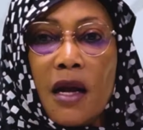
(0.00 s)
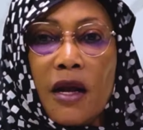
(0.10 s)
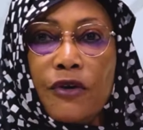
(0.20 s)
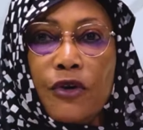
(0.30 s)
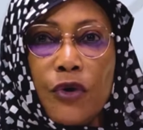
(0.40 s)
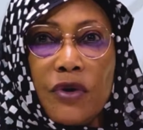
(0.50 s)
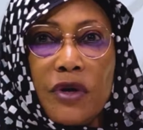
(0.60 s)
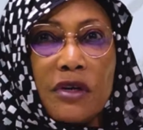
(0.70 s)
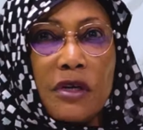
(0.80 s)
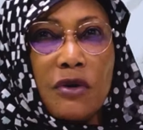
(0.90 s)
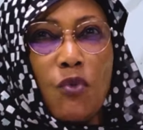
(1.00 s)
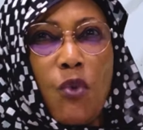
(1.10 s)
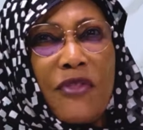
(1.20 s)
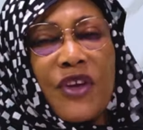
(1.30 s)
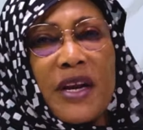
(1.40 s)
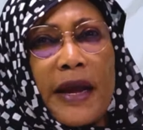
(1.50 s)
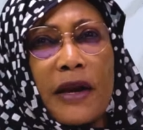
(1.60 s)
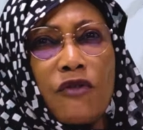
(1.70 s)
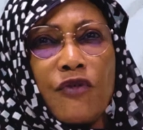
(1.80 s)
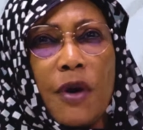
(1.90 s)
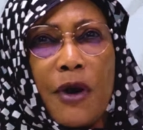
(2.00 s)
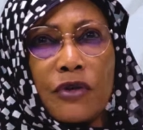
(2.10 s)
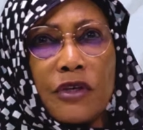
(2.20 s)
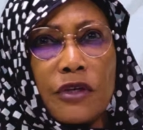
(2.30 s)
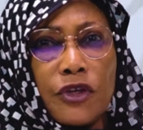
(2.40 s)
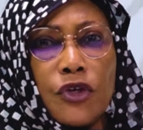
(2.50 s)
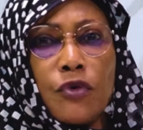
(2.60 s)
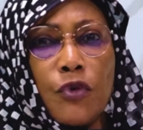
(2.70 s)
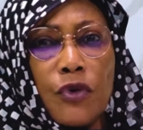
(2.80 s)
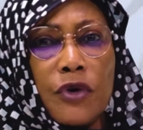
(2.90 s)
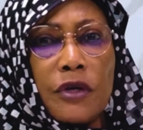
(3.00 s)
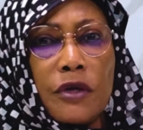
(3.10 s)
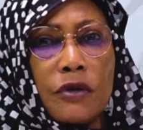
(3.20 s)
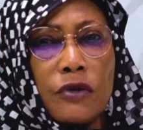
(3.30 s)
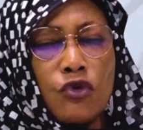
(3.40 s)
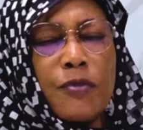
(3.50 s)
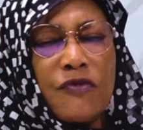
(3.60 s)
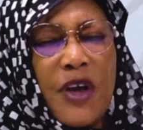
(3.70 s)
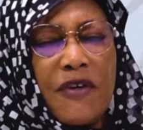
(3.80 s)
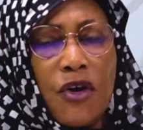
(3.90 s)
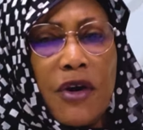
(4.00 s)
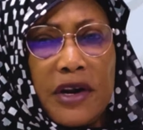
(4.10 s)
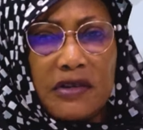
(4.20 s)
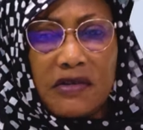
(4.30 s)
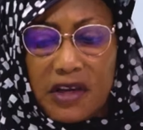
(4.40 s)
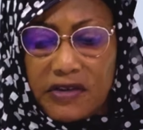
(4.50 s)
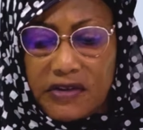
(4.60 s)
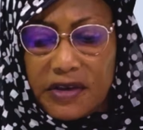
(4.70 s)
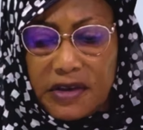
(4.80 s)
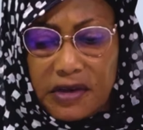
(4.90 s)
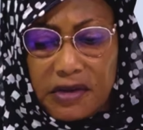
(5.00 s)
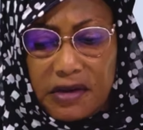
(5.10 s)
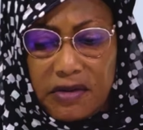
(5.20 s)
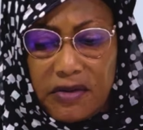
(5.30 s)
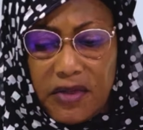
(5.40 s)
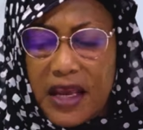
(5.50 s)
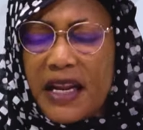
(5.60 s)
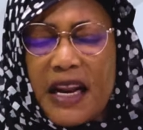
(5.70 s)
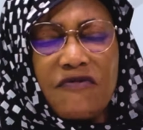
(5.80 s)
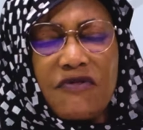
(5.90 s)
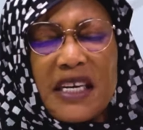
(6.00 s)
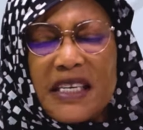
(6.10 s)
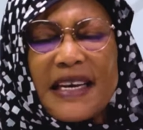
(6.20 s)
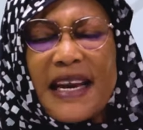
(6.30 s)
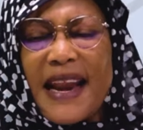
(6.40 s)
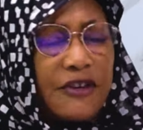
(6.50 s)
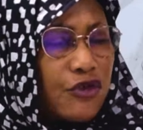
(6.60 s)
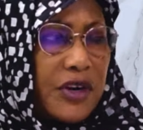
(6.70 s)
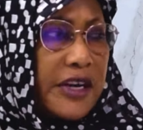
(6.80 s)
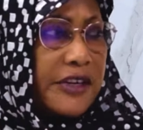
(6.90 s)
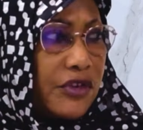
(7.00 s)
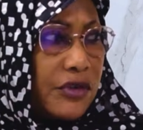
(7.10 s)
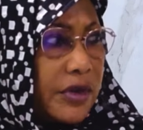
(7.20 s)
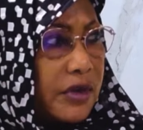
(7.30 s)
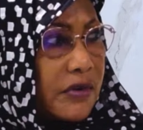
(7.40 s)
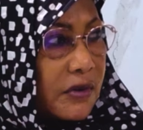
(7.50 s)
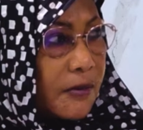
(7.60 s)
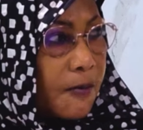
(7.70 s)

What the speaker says: You know, one thing I love about Tinubu, to be very honest, is that he didn't lie to Nigerians.